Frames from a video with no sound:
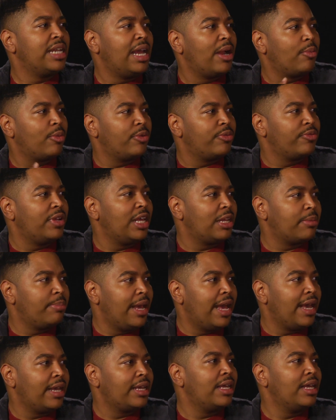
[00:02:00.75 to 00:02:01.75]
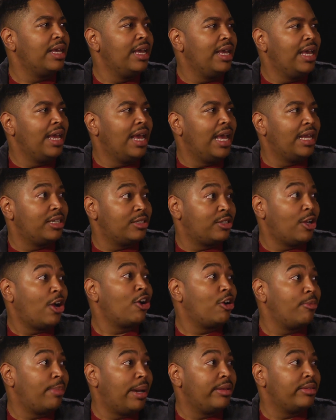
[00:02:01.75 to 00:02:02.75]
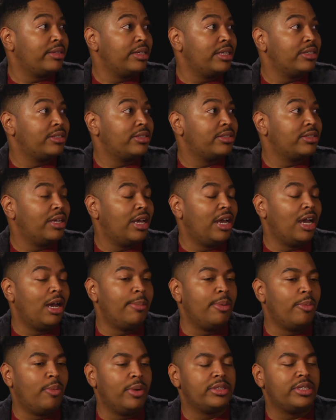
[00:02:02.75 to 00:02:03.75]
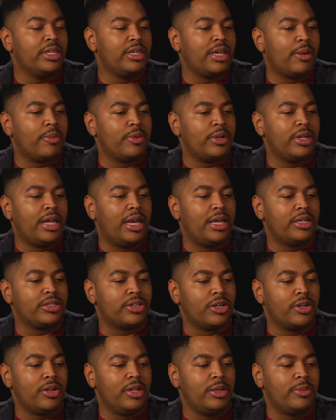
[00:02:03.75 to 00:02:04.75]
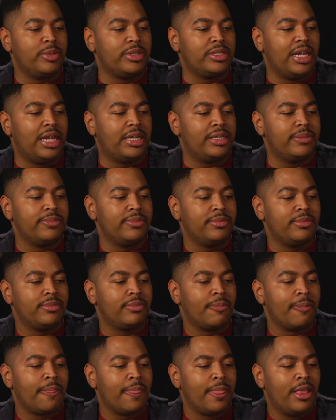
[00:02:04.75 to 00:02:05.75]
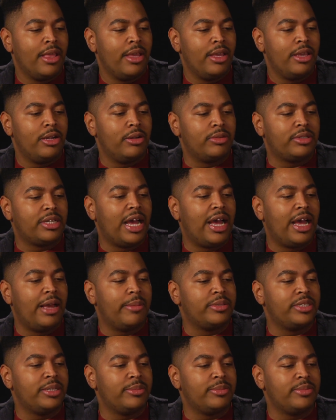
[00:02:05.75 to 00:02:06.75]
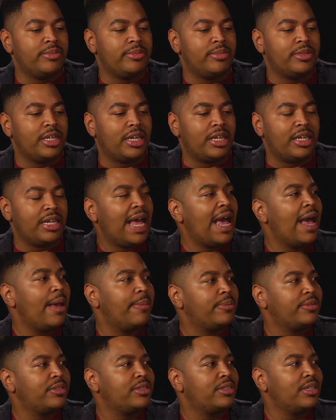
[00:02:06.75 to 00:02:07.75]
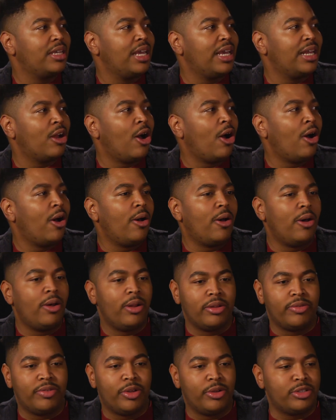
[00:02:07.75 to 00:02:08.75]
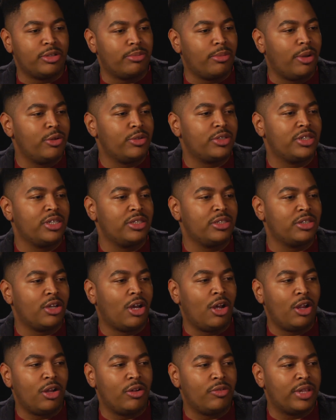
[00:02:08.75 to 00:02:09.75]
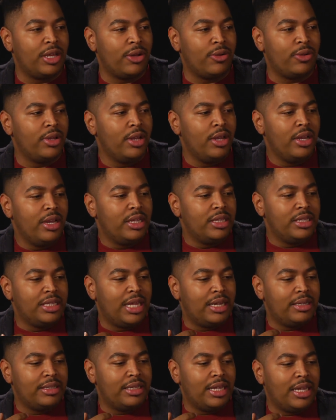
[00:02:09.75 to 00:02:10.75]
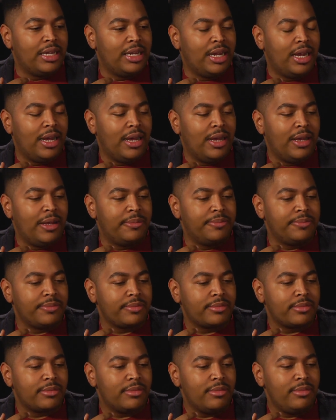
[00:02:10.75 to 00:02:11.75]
to now reflect back and to talk about this. But one thing I realized early was that, you know, time seemed to collapse, and all of those emotions, all of that,